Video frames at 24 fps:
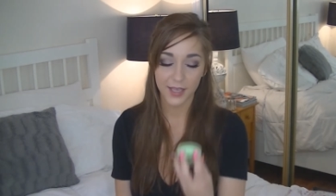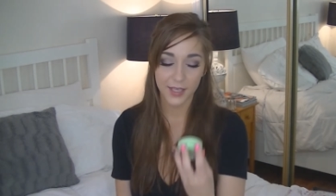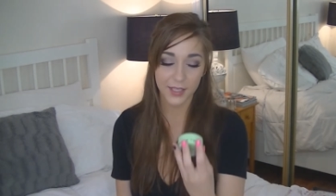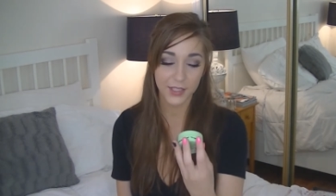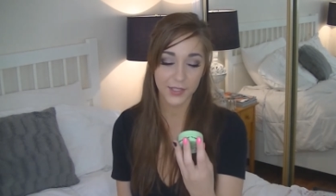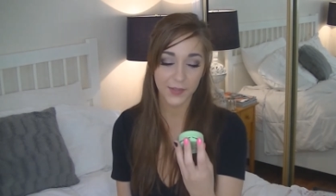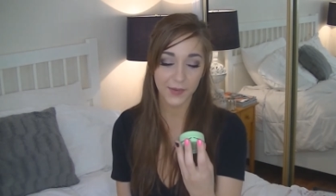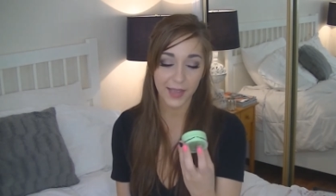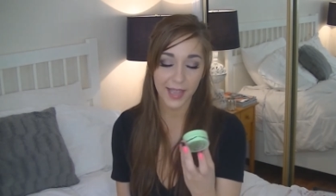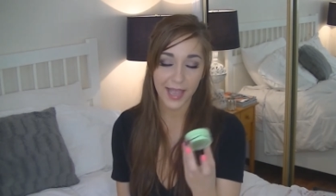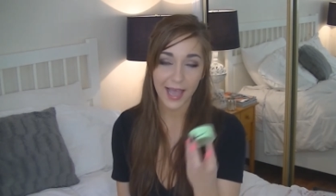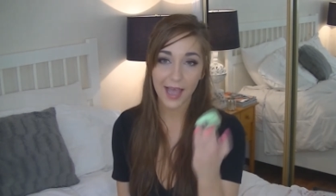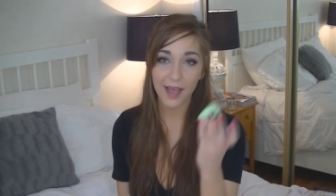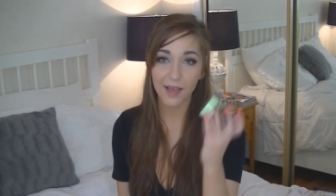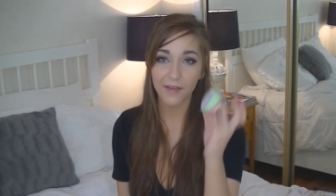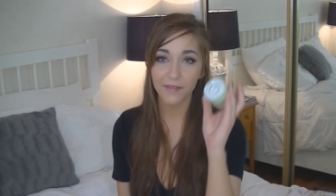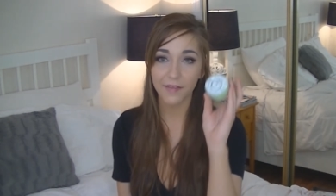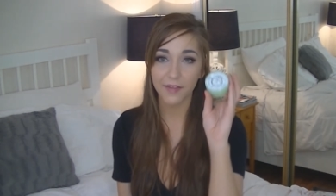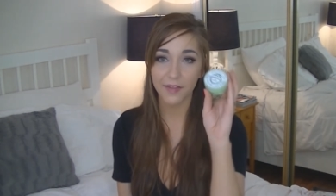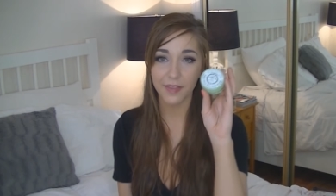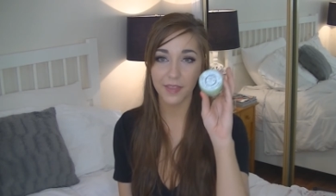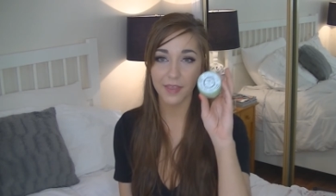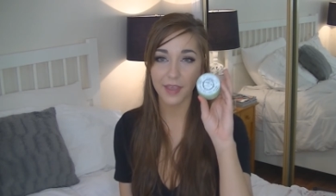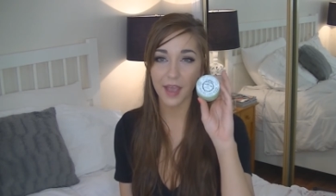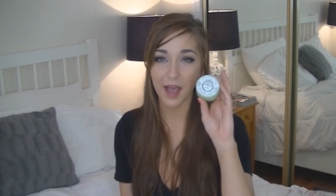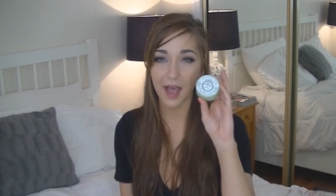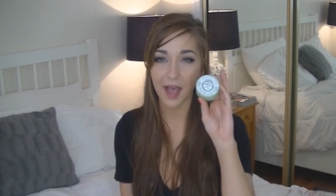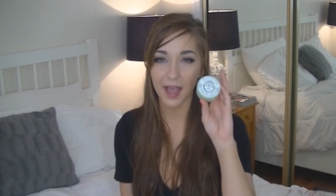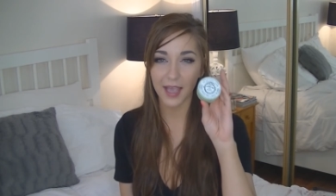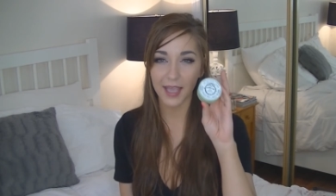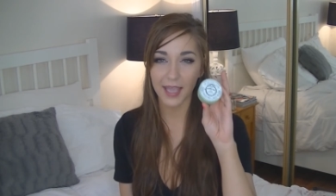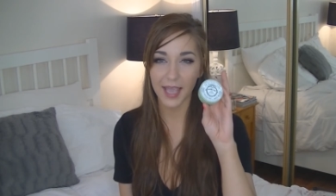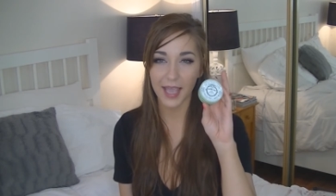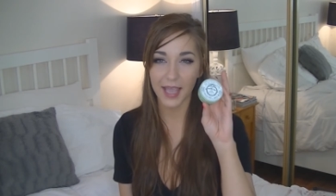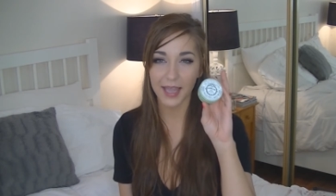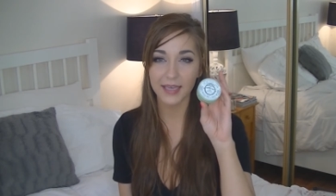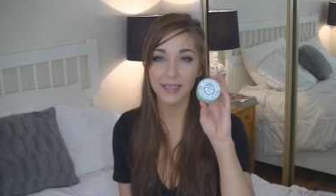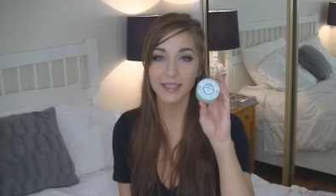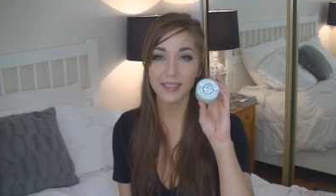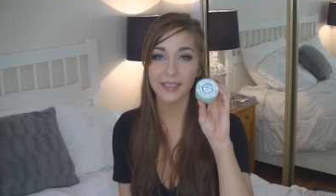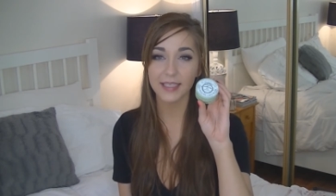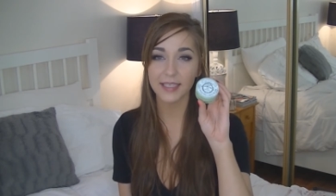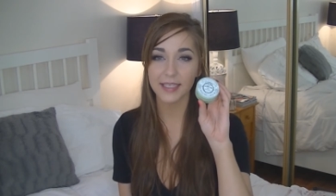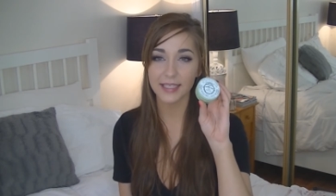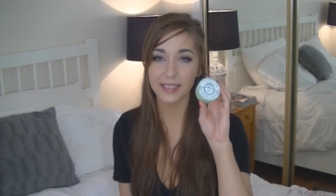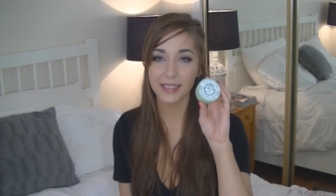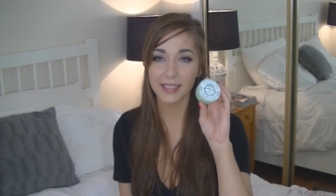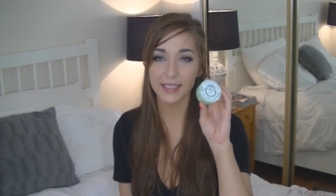So I have the
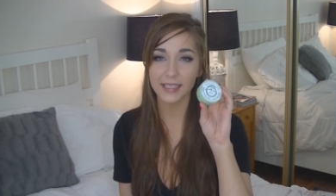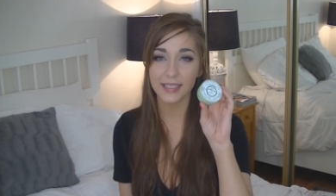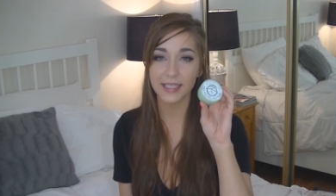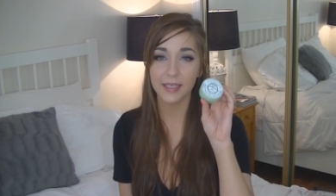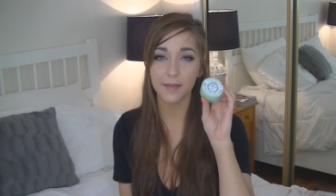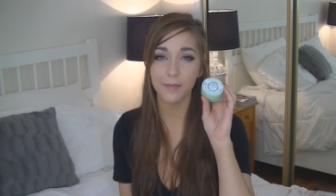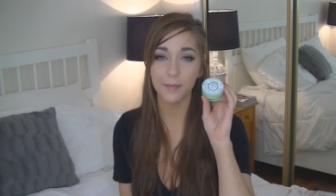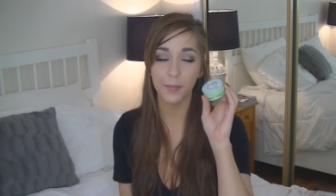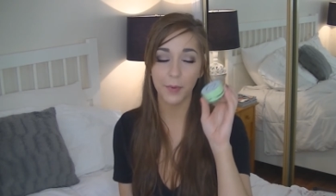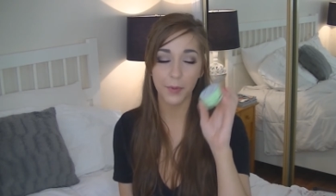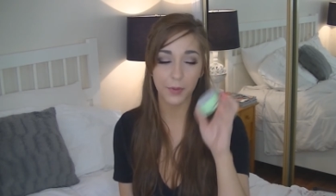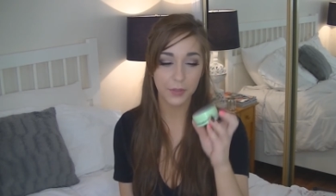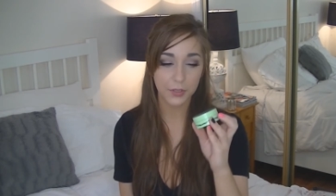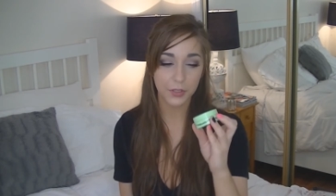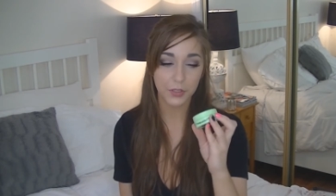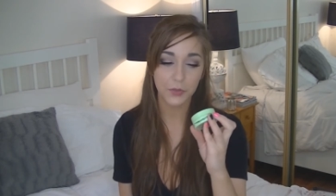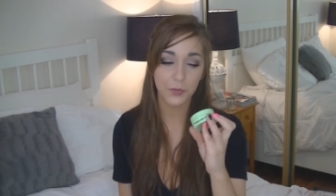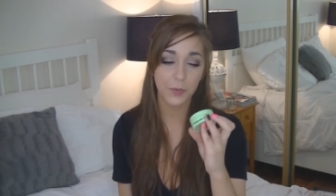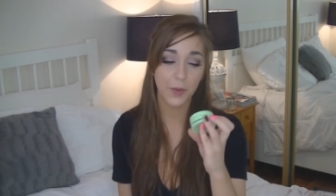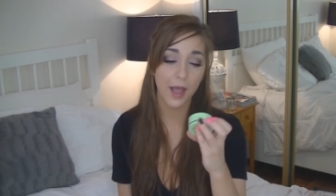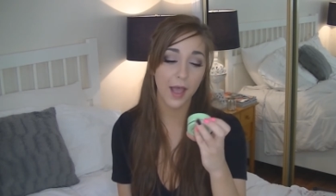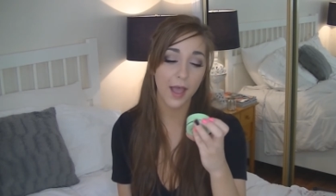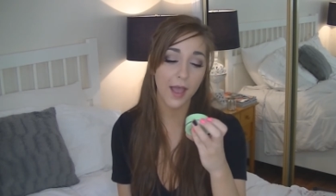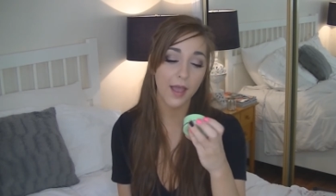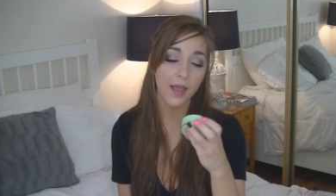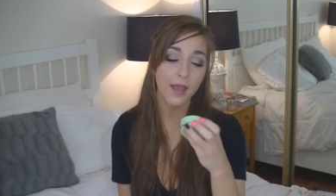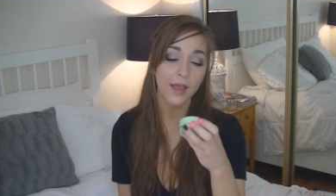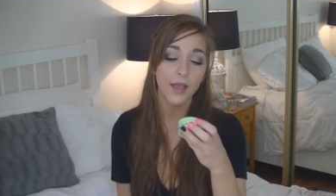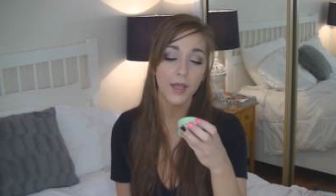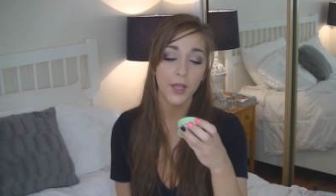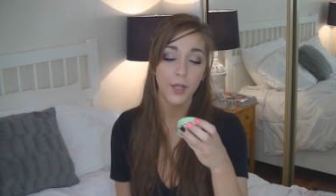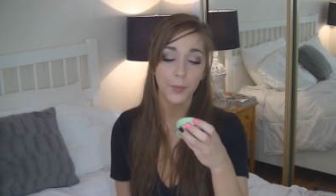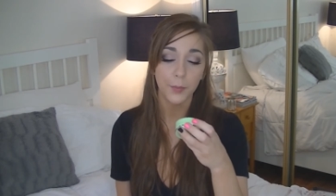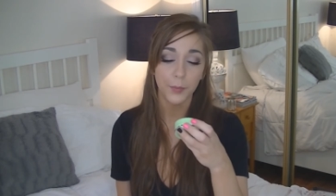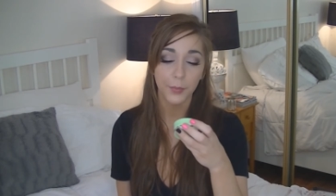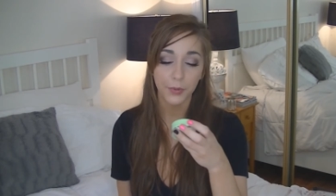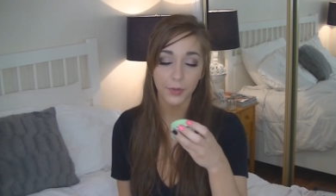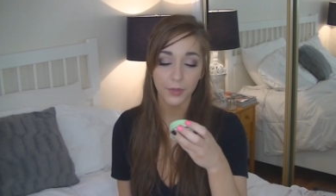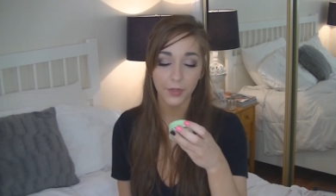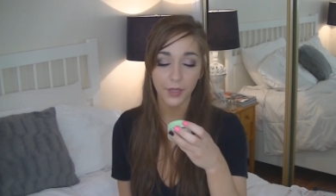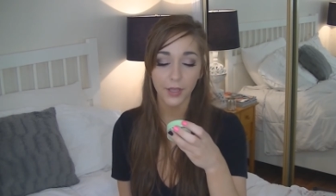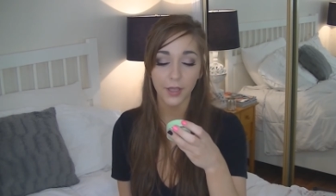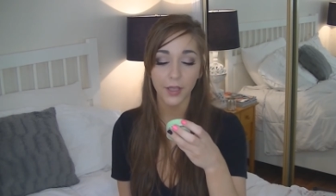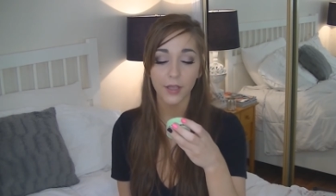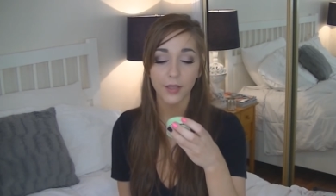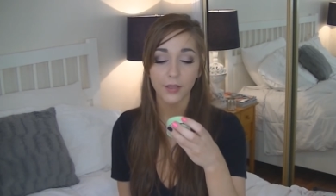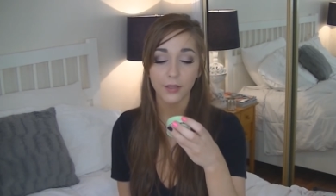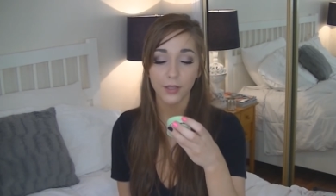high-end. This is the Bourjois
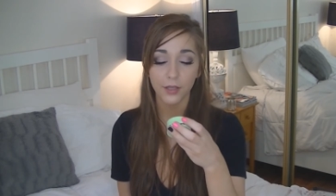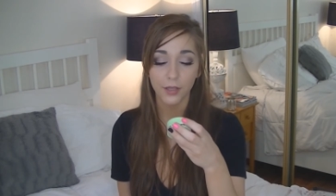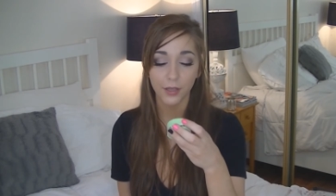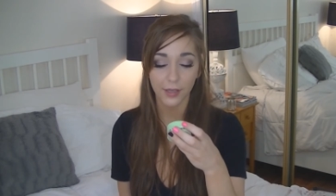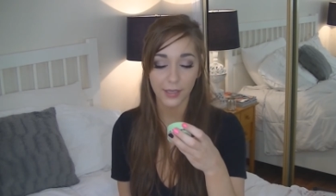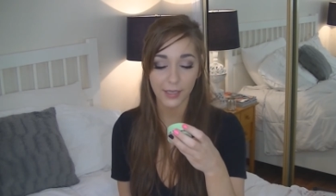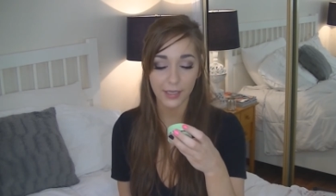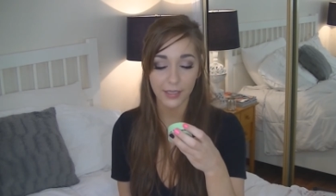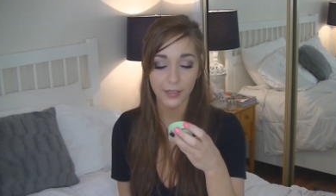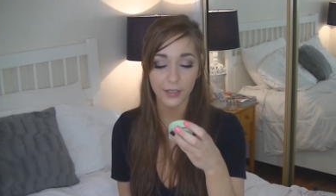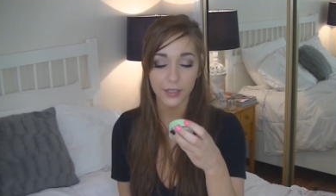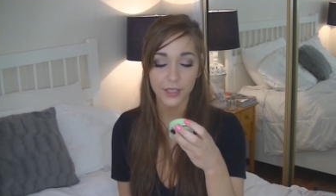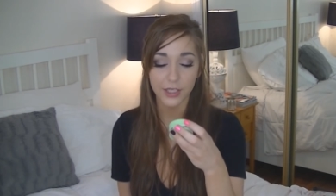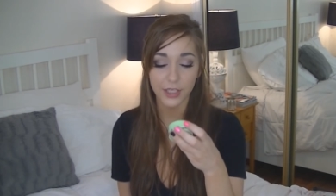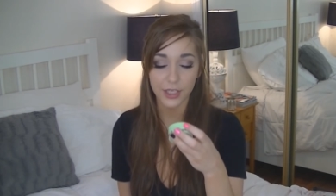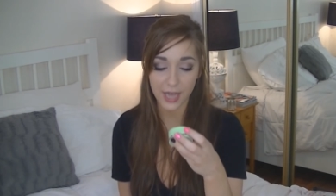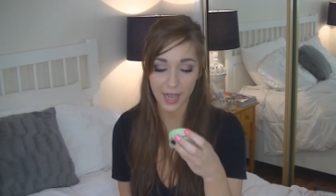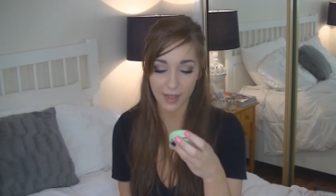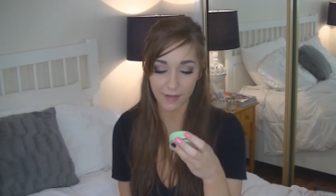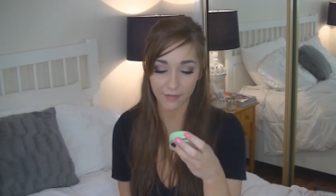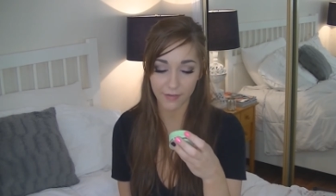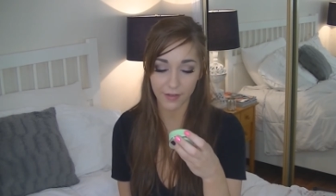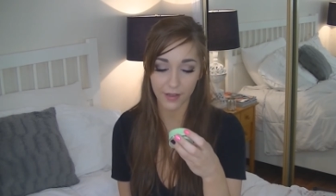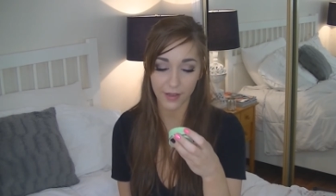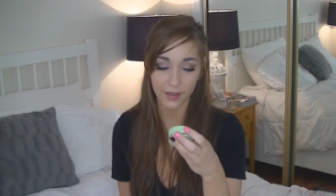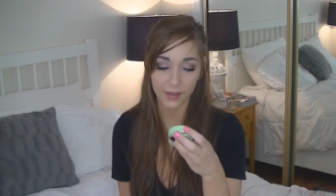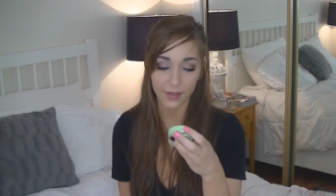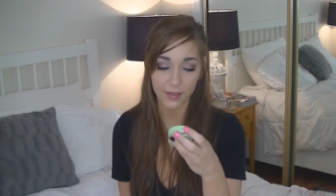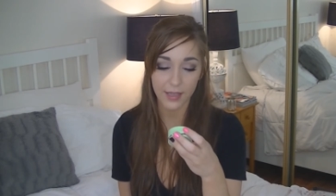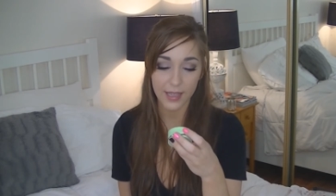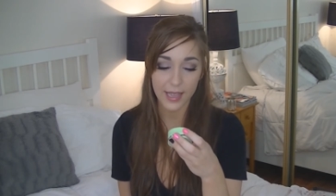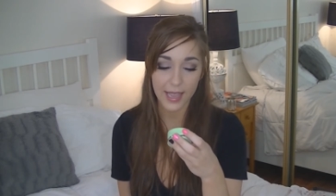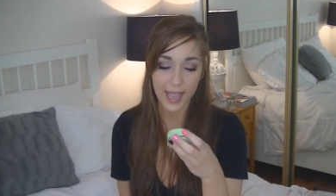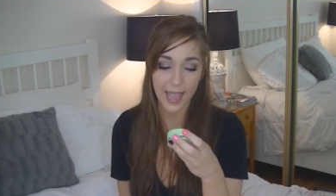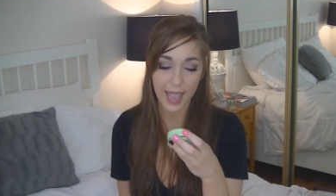Poudre de Riz de Java.